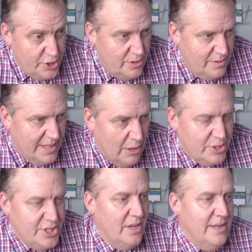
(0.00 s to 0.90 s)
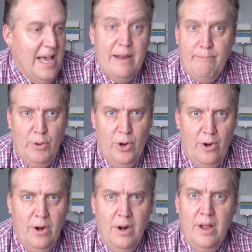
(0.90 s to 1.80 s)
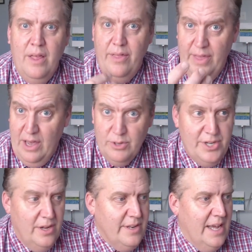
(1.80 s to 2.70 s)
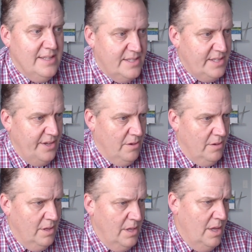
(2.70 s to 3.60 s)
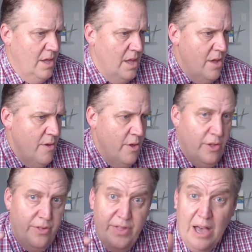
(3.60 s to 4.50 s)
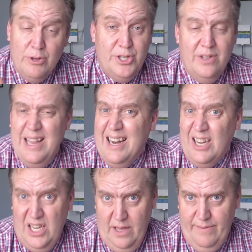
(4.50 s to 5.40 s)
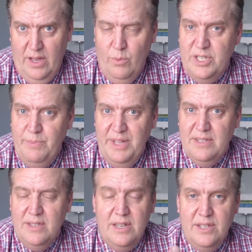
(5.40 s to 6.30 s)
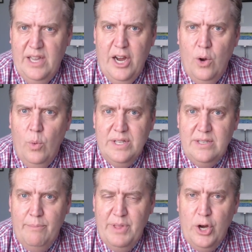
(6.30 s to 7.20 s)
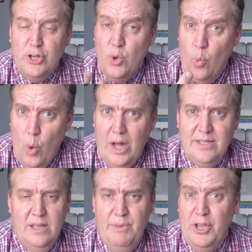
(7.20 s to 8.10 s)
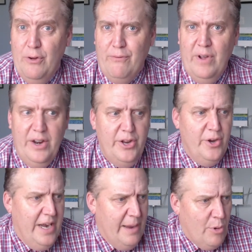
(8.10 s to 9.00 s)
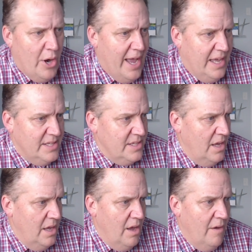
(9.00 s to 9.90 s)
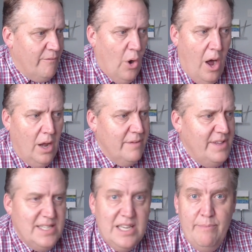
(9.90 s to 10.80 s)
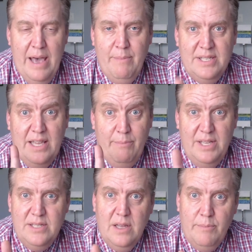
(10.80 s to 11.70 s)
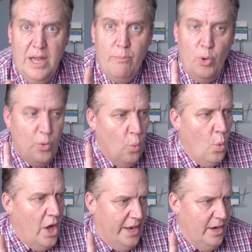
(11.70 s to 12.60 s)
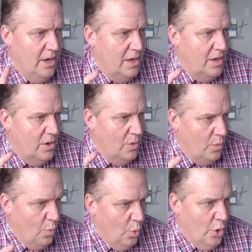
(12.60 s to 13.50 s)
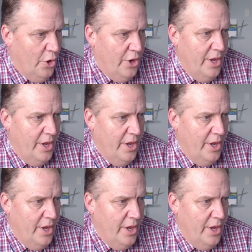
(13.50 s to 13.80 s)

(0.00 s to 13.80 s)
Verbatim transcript: thou shalt not murder, thou shalt not steal, thou shalt not covet, which means to desire what something or to want something your friend or your neighbor has. For all of these commandments can be summed up with one word